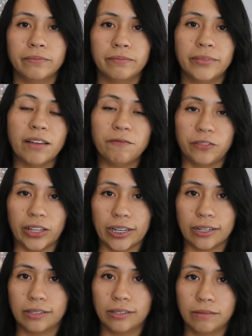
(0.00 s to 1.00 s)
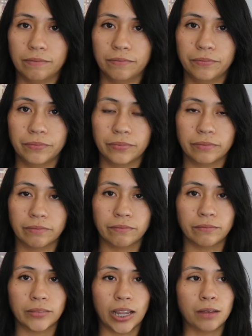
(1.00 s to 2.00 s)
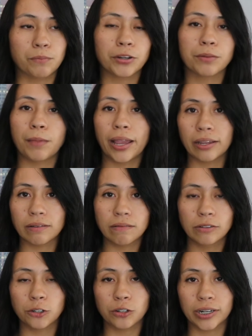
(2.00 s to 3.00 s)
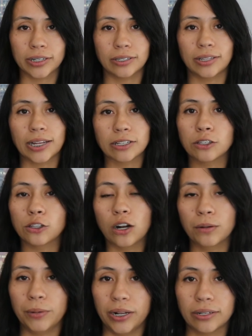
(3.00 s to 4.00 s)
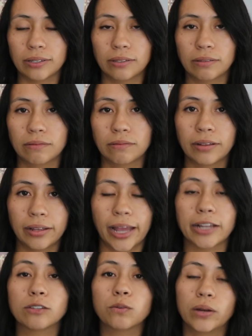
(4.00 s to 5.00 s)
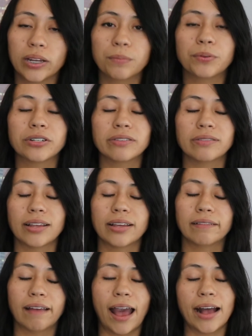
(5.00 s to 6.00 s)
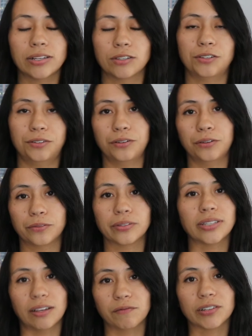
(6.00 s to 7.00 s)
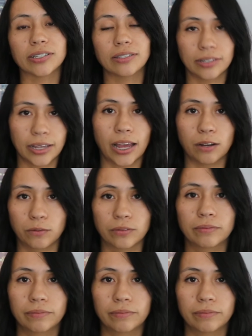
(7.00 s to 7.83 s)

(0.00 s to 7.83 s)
Netflix and pre-made drinks like Starbucks. And 20% has to go to savings account.